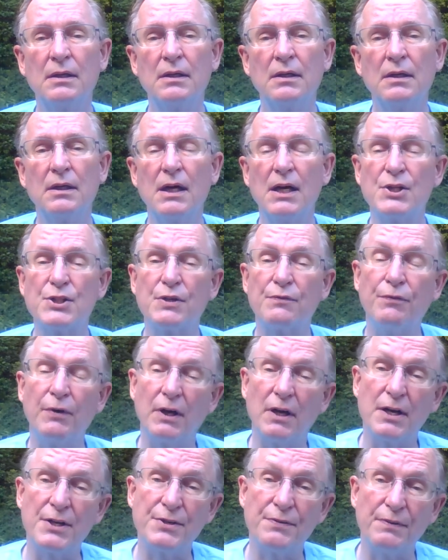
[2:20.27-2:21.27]
As to
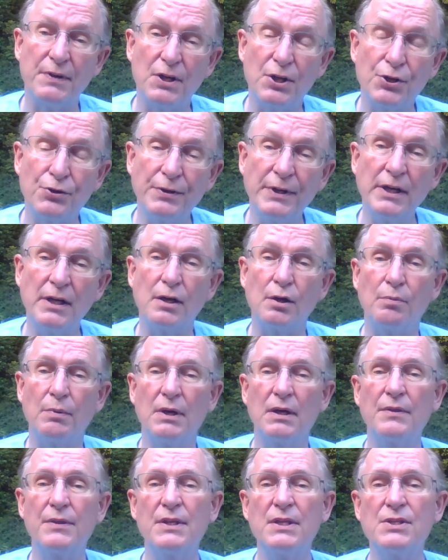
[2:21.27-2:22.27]
Philosophy
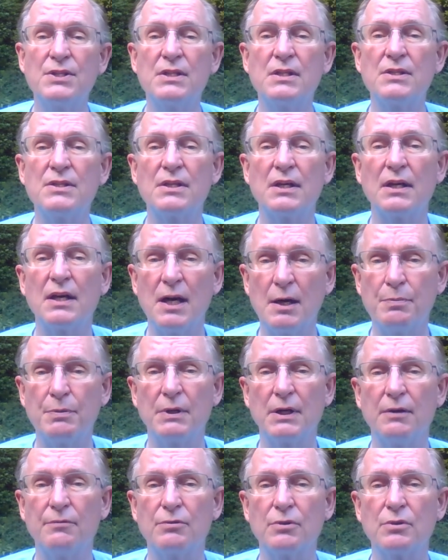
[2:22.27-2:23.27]
301, this is an
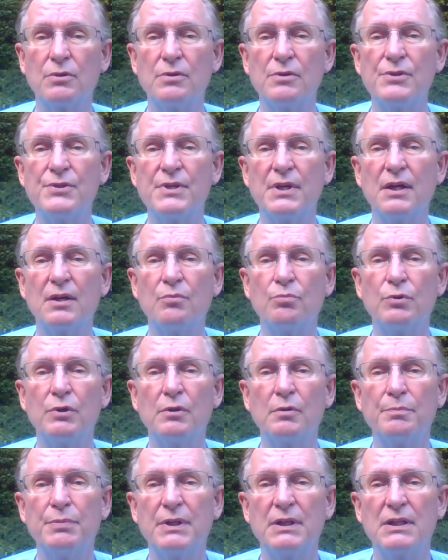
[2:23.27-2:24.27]
upper-level course and we'll
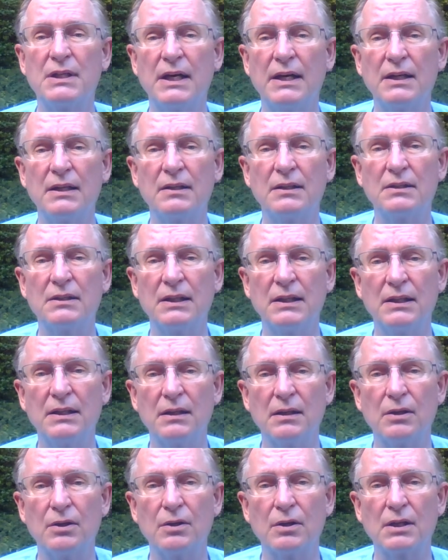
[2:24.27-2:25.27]
be taking
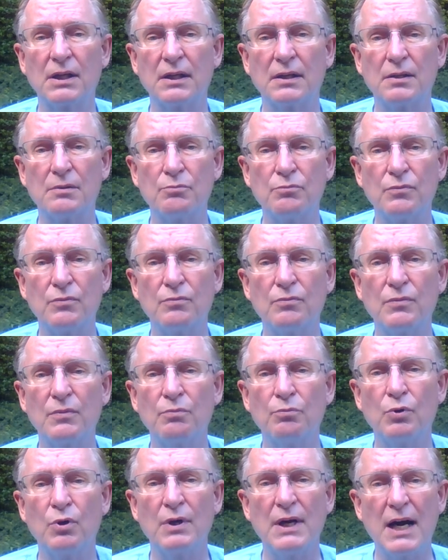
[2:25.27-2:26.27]
a look at
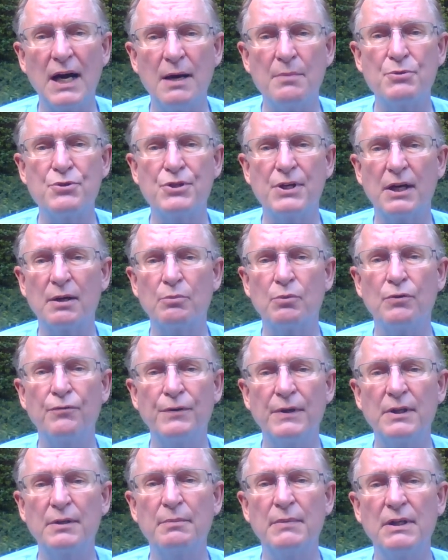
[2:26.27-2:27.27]
more abstract, more
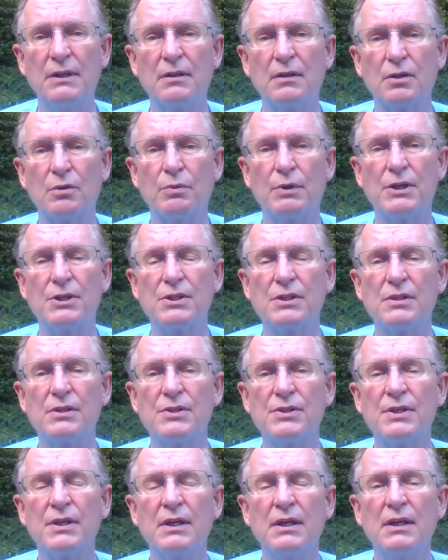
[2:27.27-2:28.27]
fundamental
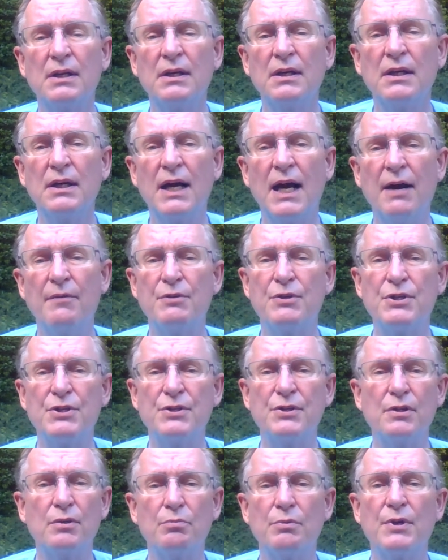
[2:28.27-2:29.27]
questions having to
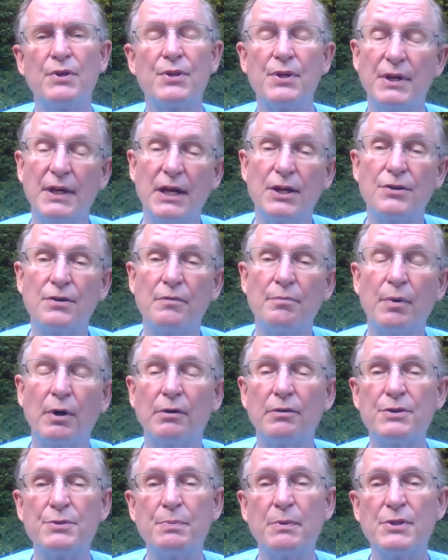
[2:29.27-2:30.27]
do with the nature of moral
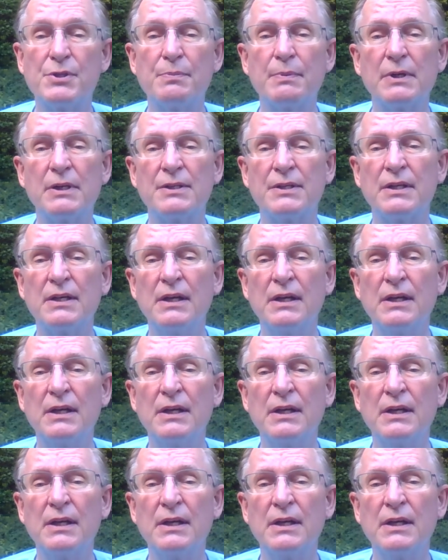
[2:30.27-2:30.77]
responsibility.